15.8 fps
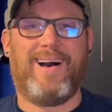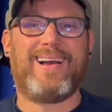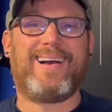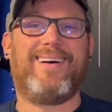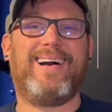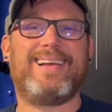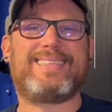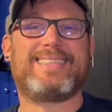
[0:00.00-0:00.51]
Hi
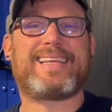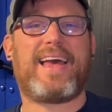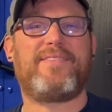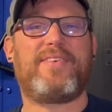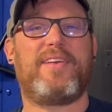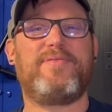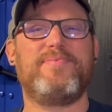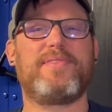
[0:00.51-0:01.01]
guys, it's Kev
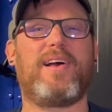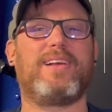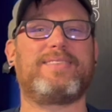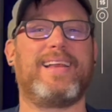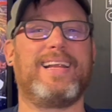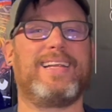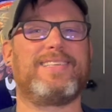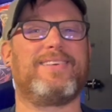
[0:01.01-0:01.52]
here from
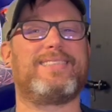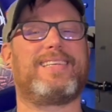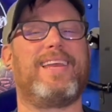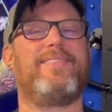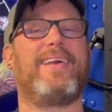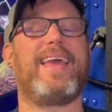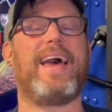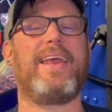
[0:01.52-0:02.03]

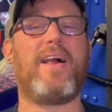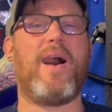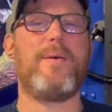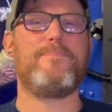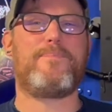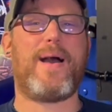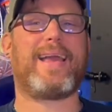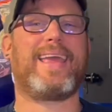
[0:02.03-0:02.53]
Datadart.tv and
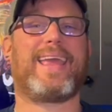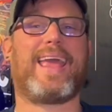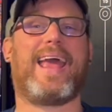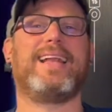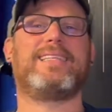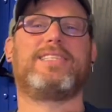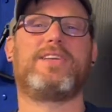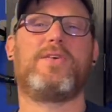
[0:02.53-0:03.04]
I'm back
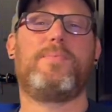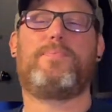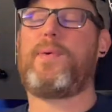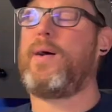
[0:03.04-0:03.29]
again to do